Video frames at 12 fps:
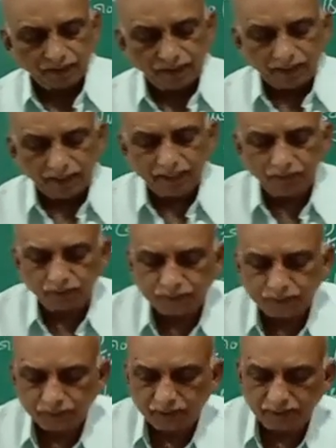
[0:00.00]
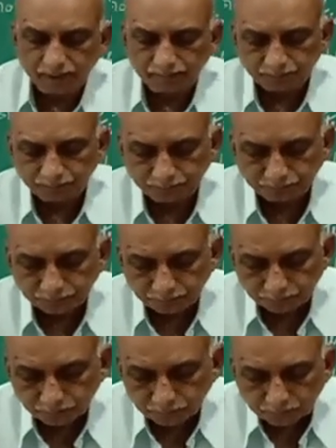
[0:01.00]
and also the
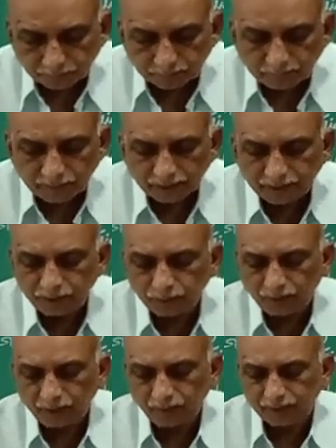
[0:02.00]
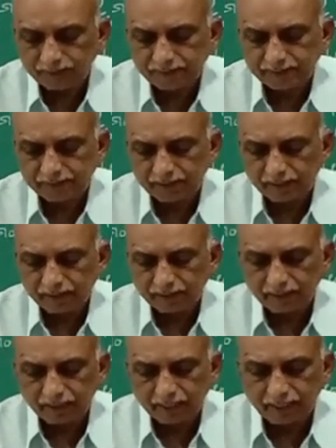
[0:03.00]
nucleolus
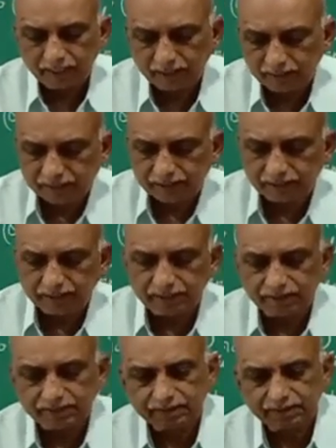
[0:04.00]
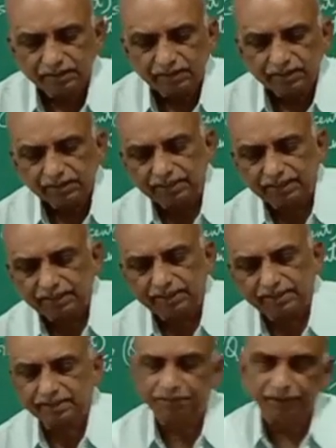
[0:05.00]
and other structures, they
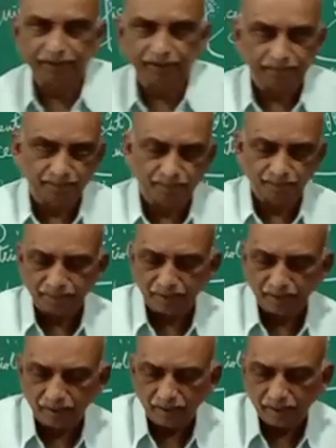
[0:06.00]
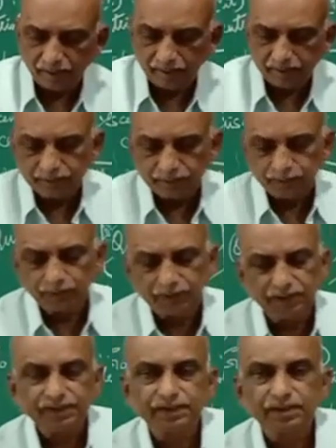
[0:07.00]
disappear. So this
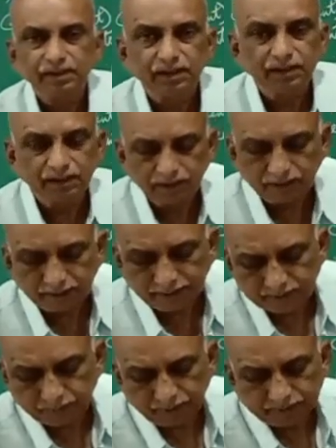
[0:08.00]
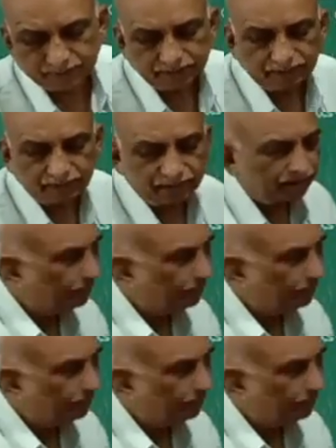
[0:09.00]
takes place in the